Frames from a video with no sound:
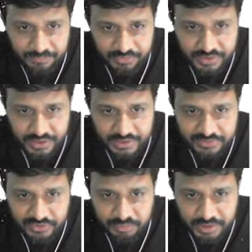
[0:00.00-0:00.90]
that
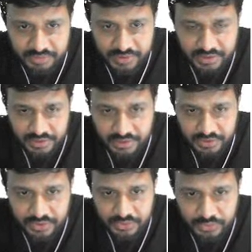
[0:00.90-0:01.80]
exists between
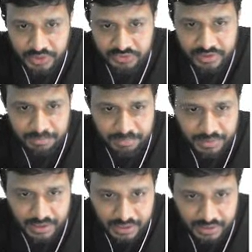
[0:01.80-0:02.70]
unit step
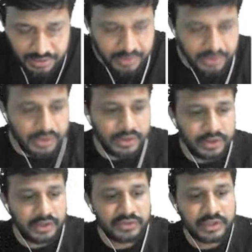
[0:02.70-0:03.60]
and
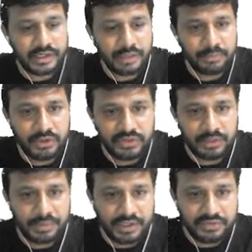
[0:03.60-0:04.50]
discrete time unit
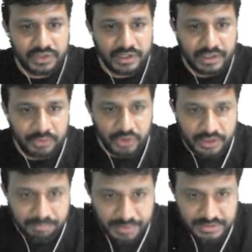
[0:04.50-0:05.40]
step and discrete time unit
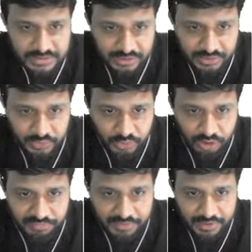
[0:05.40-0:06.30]
impulse, that u
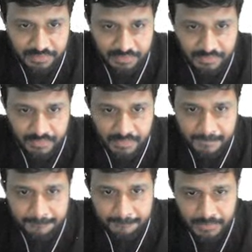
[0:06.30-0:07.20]
of n
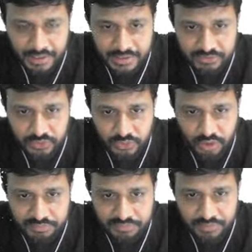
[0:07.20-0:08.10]
minus u
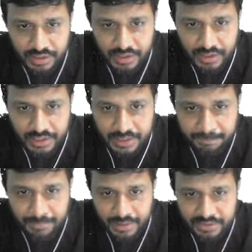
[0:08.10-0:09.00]
of n
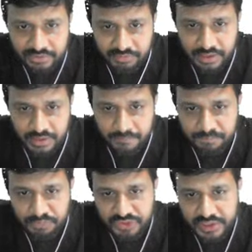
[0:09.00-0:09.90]
minus 1
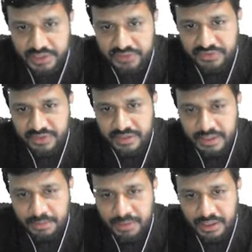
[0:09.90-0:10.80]
is
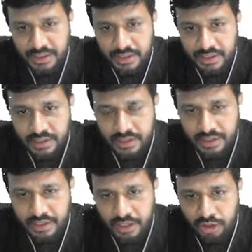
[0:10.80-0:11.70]
nothing but
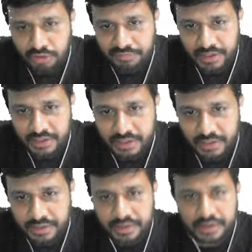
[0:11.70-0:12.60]
del of n.